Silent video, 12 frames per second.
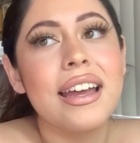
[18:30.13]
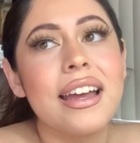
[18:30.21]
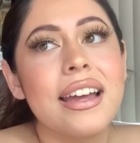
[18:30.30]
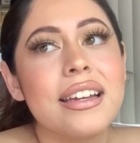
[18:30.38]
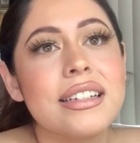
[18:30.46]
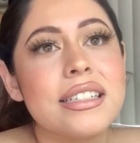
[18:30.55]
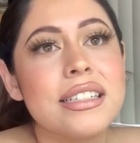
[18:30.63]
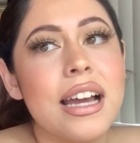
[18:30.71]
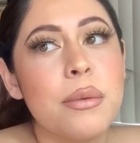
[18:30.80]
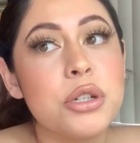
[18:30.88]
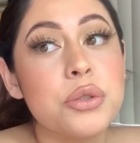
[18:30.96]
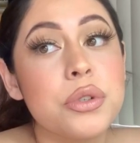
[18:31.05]
and
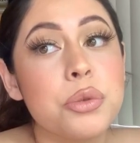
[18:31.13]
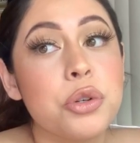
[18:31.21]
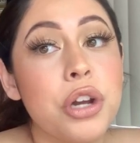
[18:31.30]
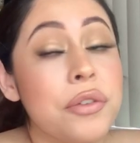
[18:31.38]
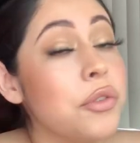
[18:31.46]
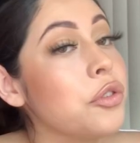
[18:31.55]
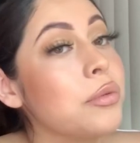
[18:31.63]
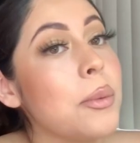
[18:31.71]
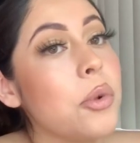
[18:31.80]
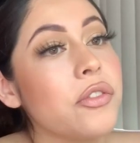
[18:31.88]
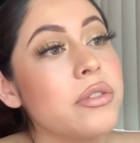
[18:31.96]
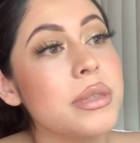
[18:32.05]
I'm just really grateful for my
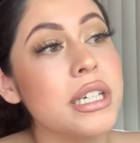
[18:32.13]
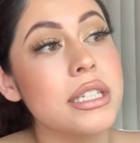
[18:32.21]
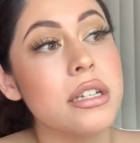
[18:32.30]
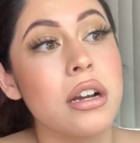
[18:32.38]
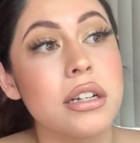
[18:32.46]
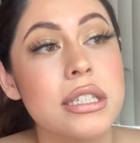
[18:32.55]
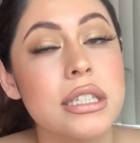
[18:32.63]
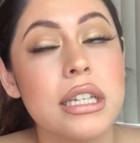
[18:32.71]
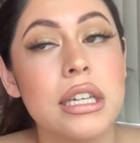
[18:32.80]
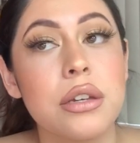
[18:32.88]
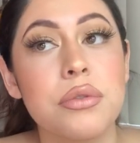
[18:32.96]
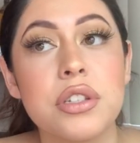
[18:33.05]
boyfriend because honestly
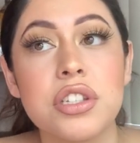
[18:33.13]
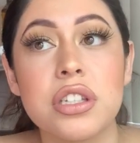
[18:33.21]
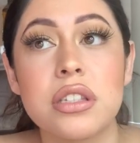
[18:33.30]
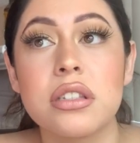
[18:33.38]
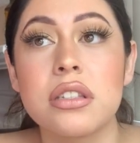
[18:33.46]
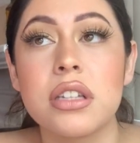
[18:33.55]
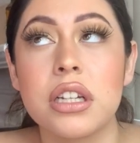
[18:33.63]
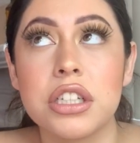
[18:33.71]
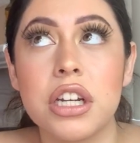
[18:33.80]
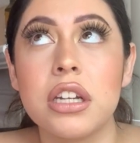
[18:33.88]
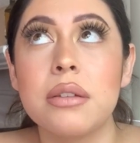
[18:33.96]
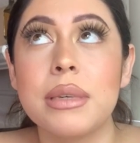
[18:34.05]
he was just such
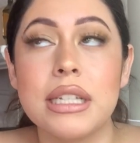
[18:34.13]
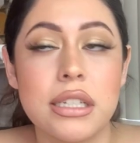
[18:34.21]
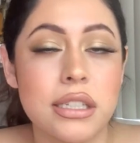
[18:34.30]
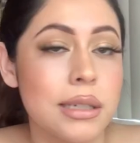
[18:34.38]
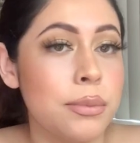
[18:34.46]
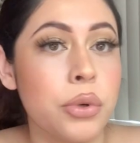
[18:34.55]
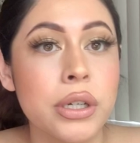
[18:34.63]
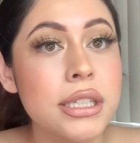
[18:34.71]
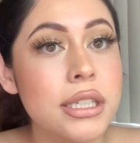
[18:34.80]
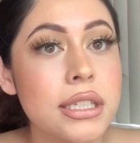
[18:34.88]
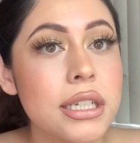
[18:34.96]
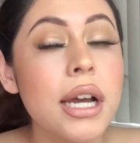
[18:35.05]
an amazing support
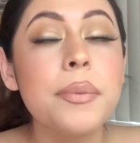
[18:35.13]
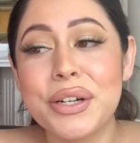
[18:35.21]
system.